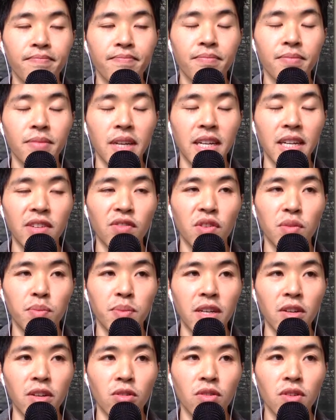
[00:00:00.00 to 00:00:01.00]
native
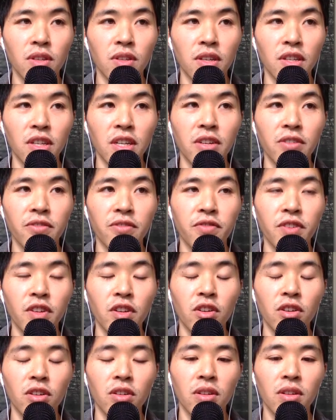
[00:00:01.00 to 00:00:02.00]
speakers, it's going to
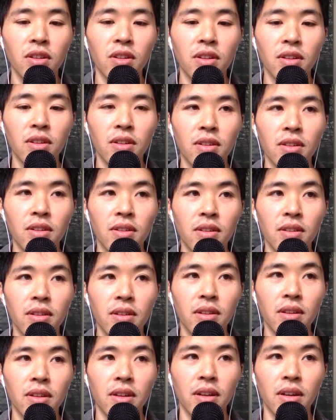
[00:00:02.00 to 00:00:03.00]
feel
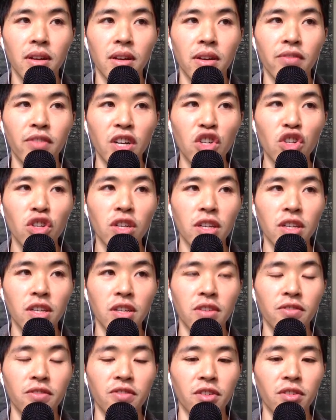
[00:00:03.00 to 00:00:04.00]
eventually it's going
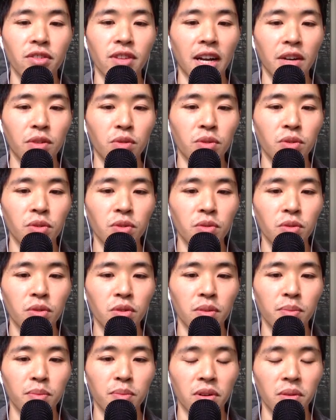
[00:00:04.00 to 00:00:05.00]
to feel natural to you to
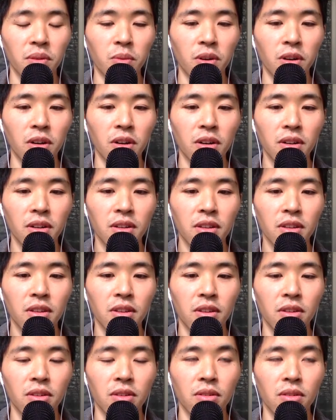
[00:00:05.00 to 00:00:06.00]
the point where
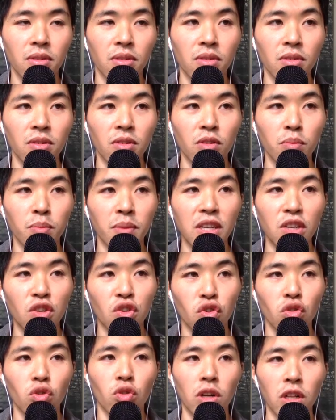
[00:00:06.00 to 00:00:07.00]
you may
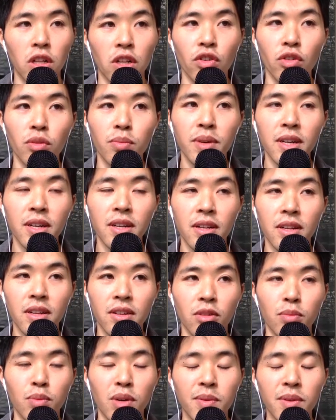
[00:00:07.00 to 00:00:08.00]
slur a little bit.
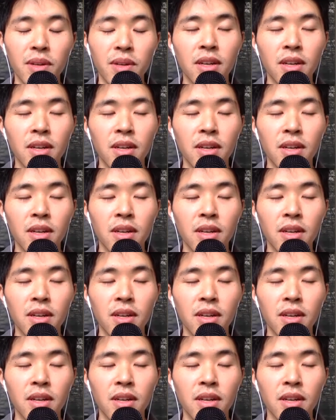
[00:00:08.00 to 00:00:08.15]
You're probably